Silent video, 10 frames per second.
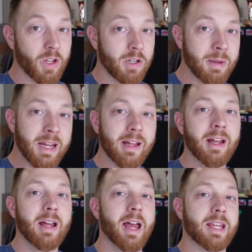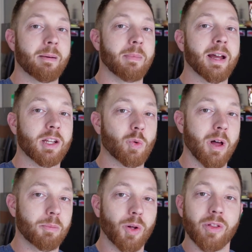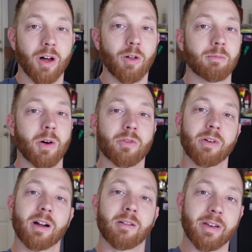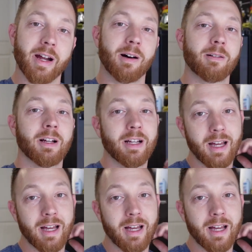to me, you might as well pull that whole motor out. Now,